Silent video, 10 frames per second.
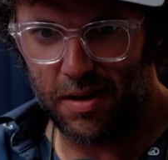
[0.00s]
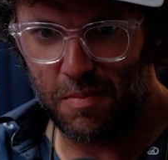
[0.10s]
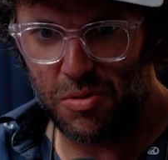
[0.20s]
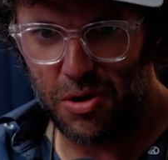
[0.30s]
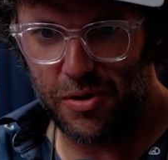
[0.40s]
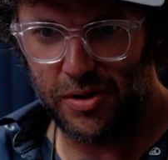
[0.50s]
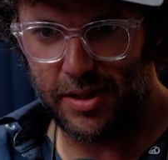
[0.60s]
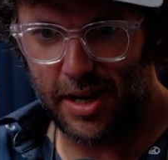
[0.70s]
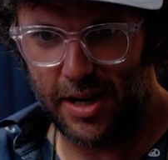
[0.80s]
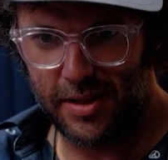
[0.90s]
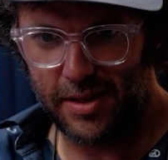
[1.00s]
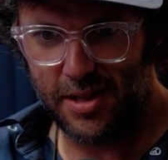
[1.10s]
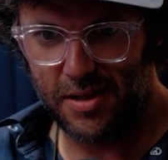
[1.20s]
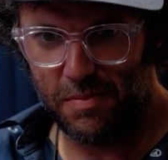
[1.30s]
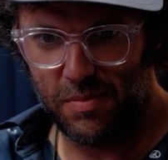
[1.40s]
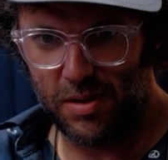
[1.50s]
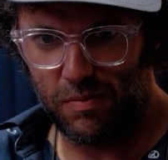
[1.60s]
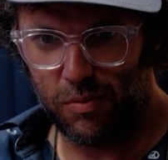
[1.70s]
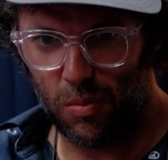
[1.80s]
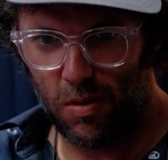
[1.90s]
computers and systems
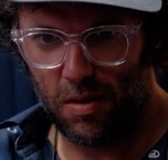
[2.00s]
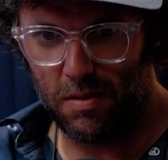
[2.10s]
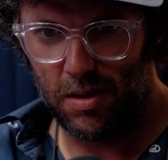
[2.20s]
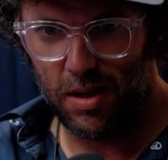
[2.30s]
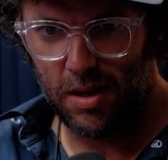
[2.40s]
for